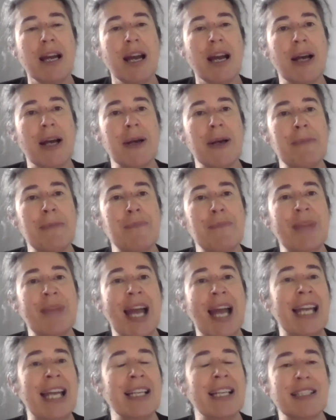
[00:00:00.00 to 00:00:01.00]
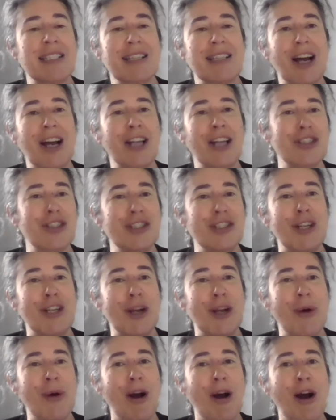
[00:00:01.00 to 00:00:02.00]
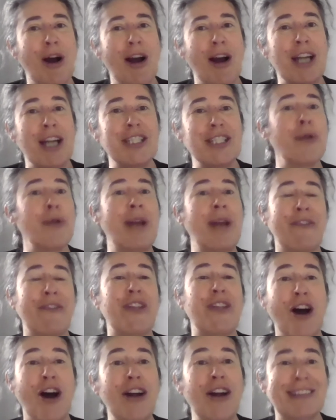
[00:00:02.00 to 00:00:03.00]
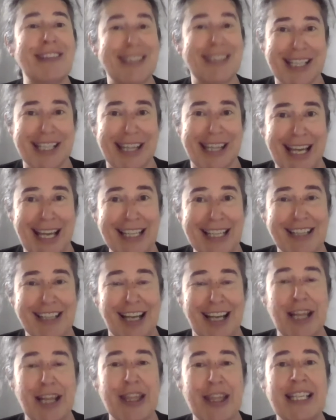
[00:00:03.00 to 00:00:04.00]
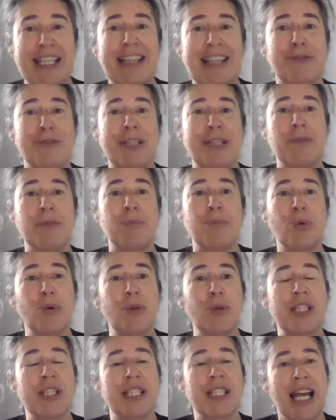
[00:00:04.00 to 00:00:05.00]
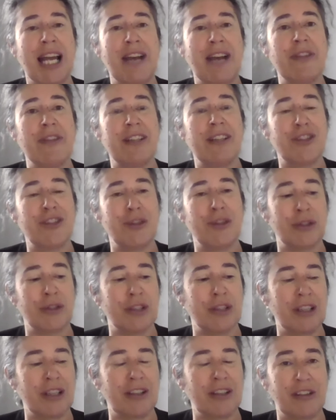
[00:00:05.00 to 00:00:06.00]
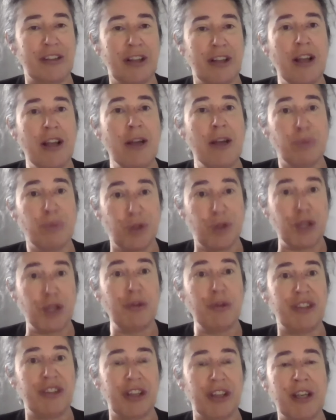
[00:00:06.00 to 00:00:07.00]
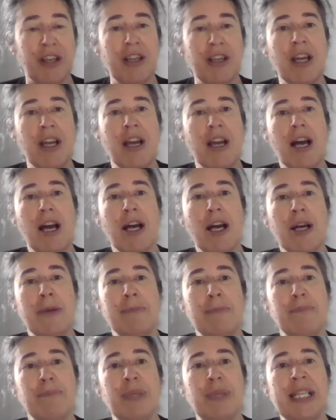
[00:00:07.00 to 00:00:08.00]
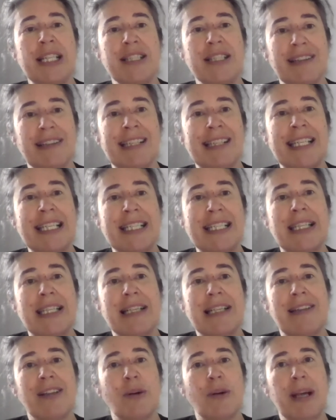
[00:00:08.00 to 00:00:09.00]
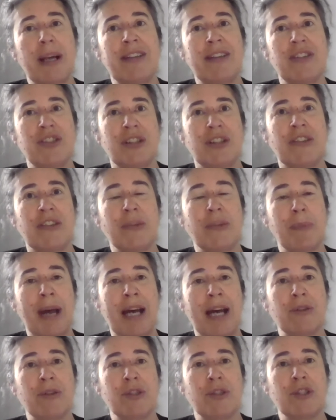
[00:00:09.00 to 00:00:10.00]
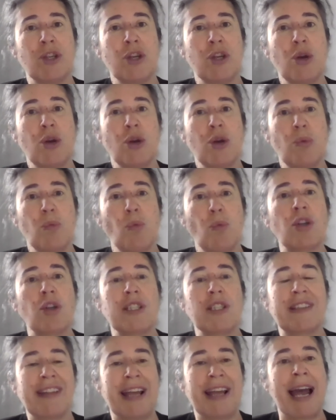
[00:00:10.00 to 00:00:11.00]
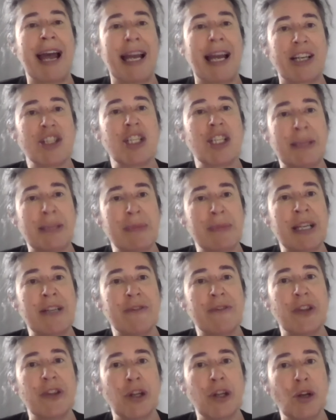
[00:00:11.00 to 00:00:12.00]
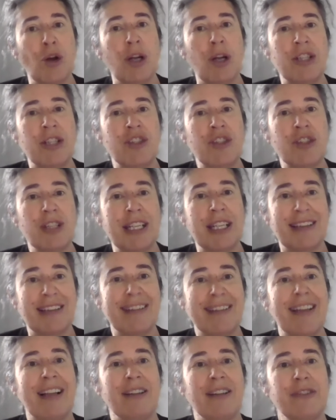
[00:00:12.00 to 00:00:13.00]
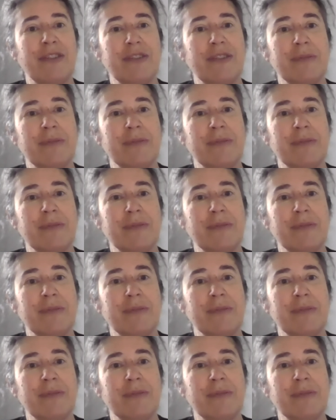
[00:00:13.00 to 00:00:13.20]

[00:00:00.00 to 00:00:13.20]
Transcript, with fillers: Um, and I, you know, I don't have the answer to that. And I think it's really important to have this student as producer, um, but it does lead to these questions about what does that actually mean for the knowledge itself?